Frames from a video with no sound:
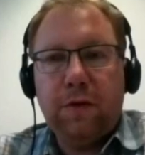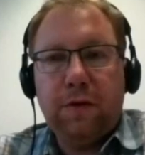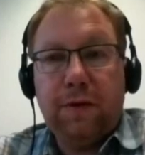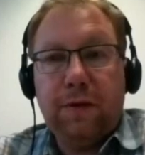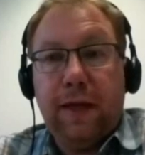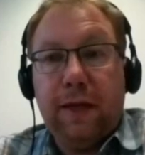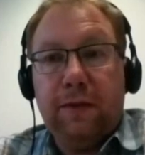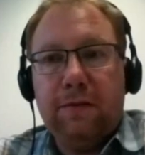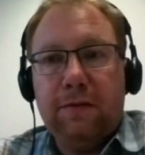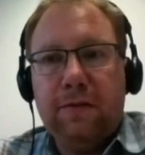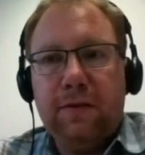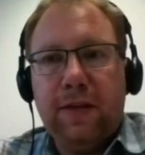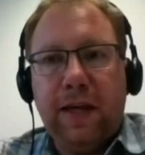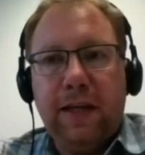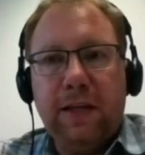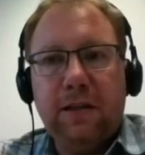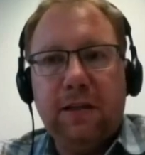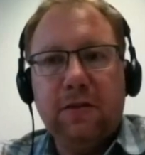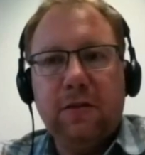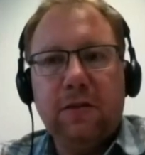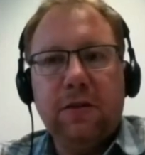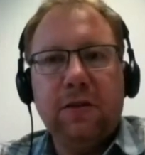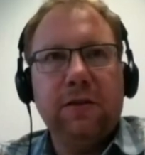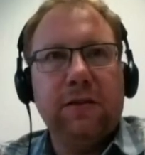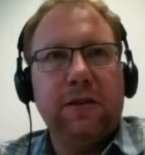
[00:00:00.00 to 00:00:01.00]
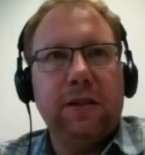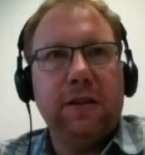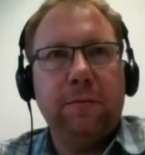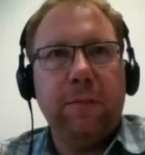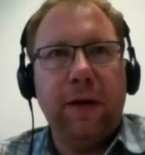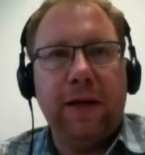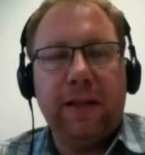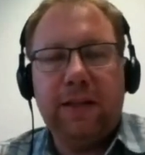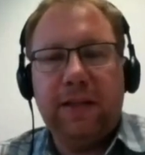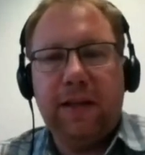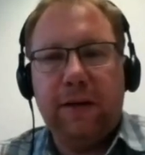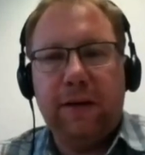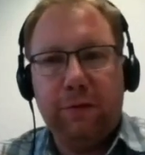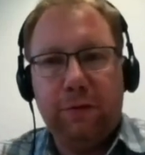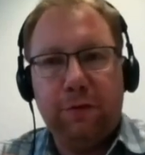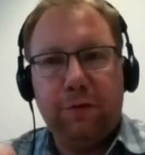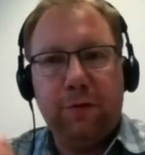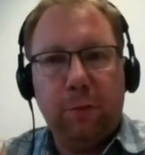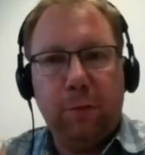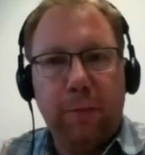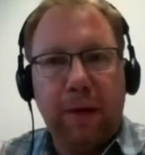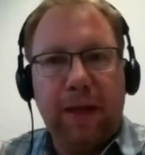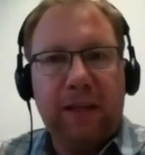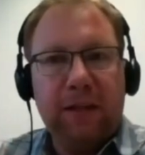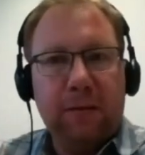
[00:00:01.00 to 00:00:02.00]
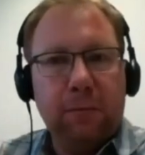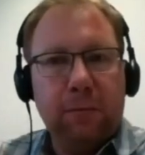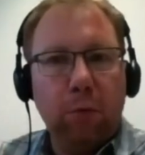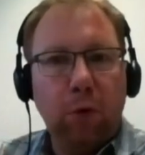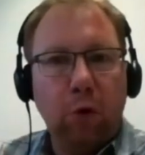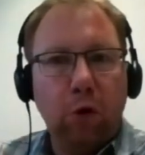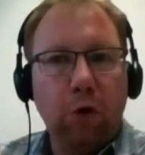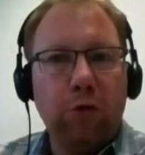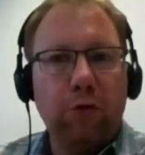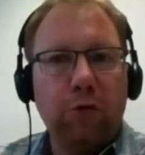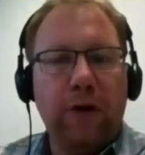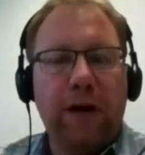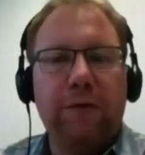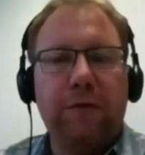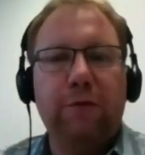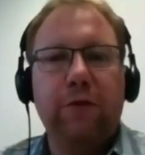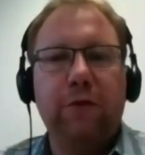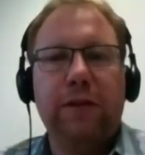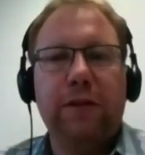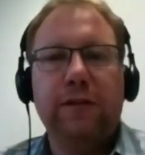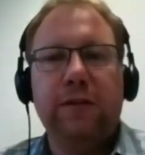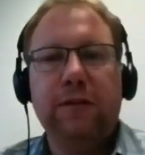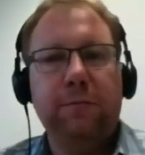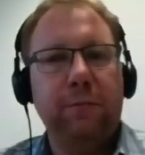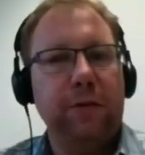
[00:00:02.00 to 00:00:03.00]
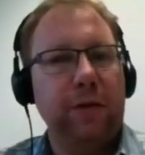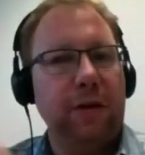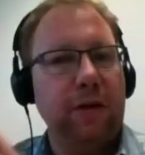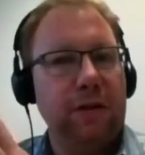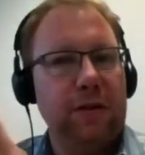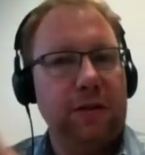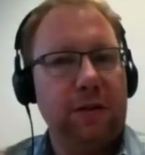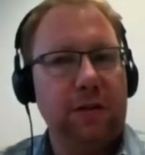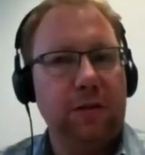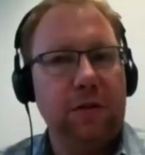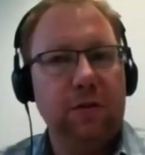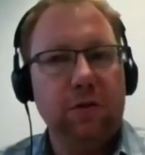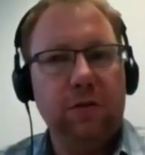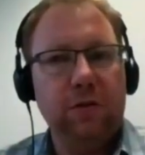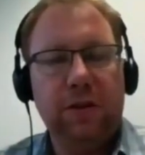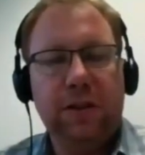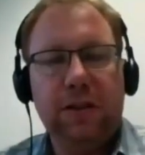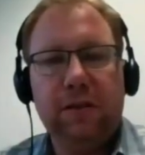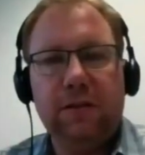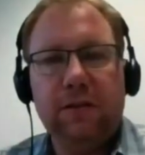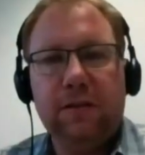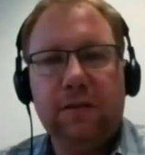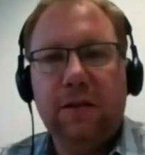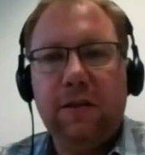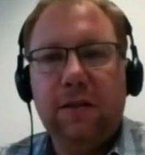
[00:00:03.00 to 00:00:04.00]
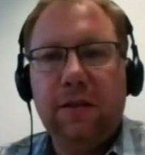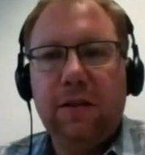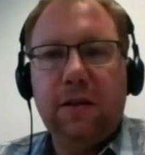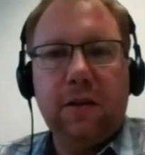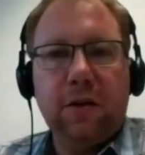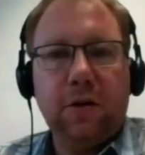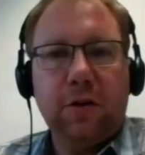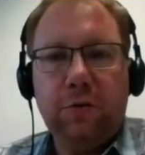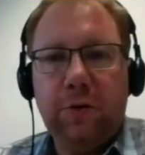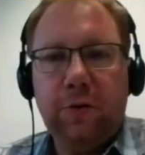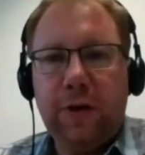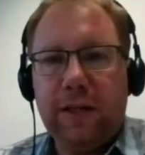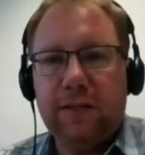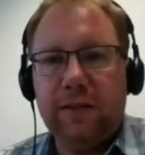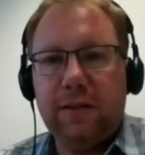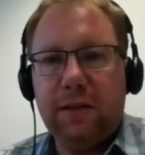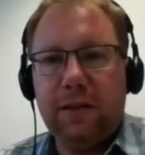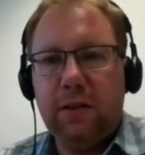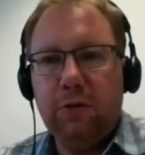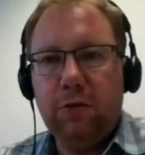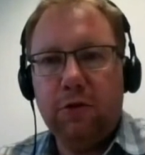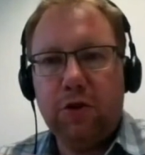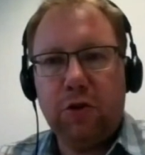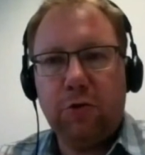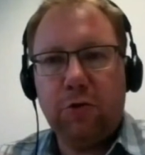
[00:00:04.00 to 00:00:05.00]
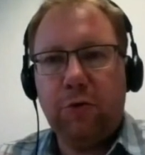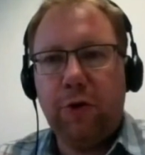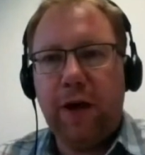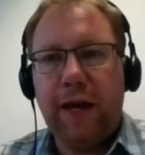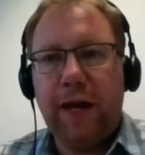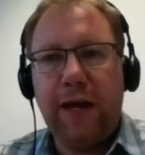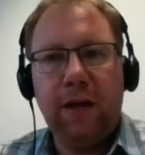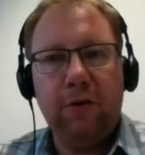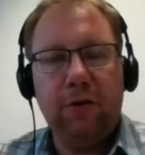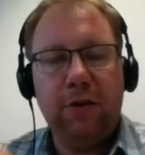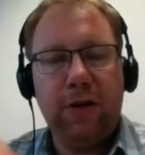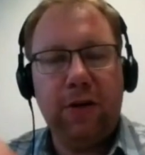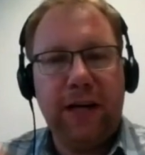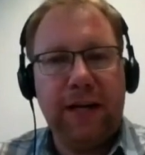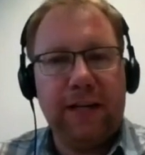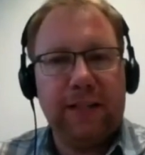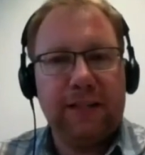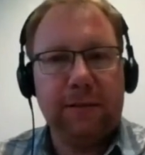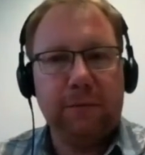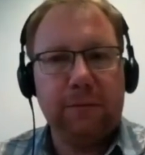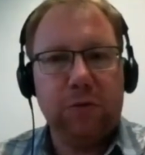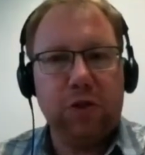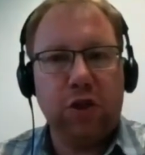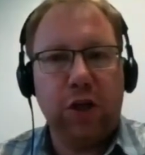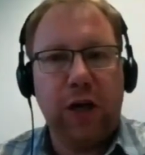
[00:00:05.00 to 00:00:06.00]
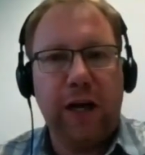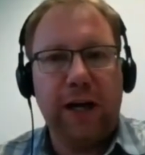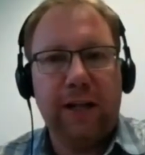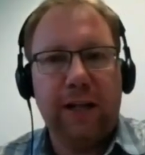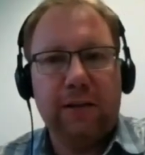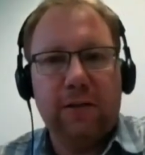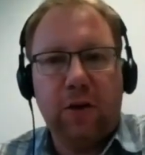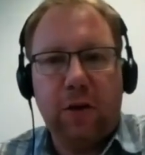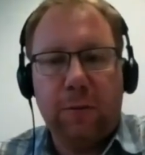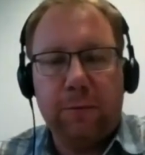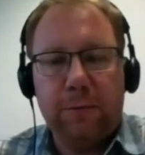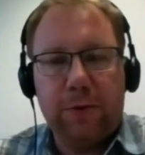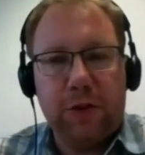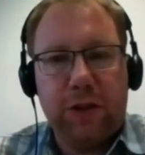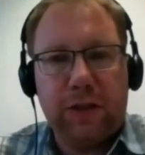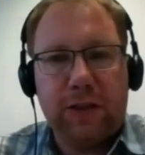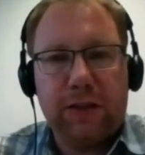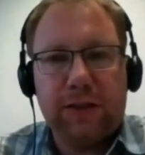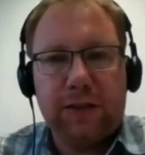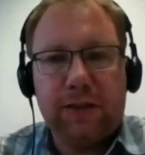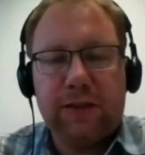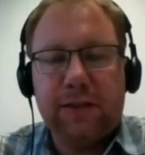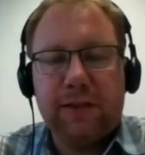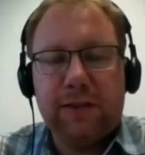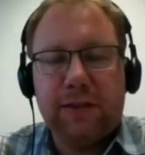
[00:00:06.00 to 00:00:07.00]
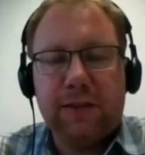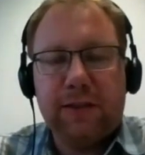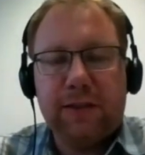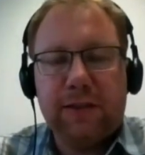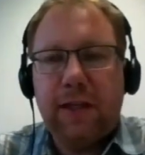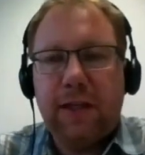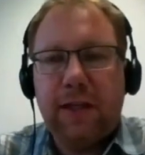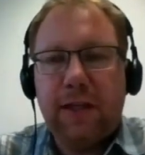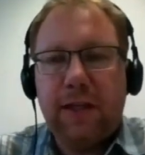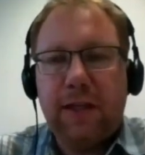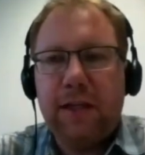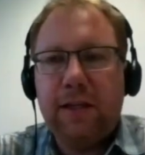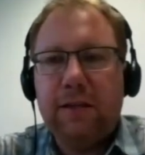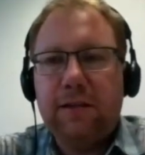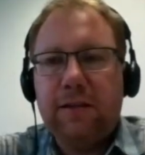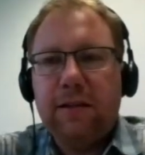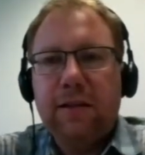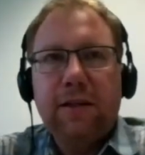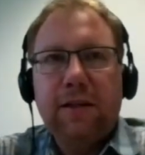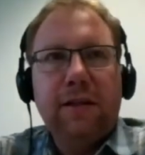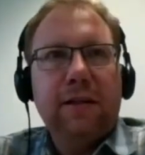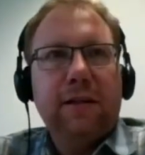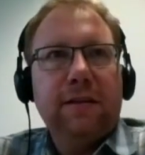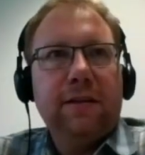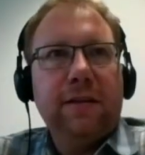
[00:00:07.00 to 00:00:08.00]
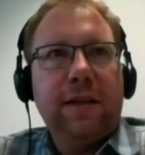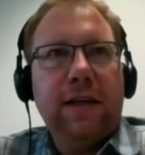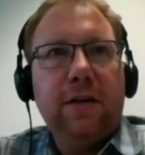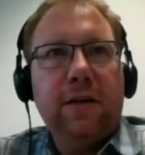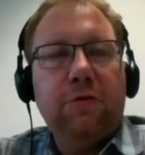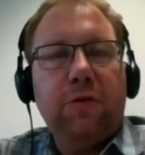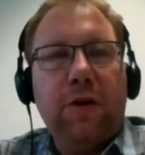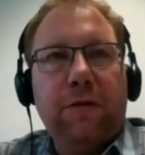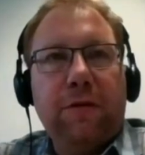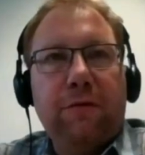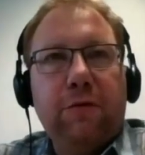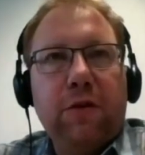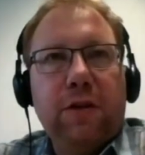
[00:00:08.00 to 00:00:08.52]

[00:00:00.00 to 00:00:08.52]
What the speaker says: that data that might have many more references because it creates a huge array or it has some child objects that it references.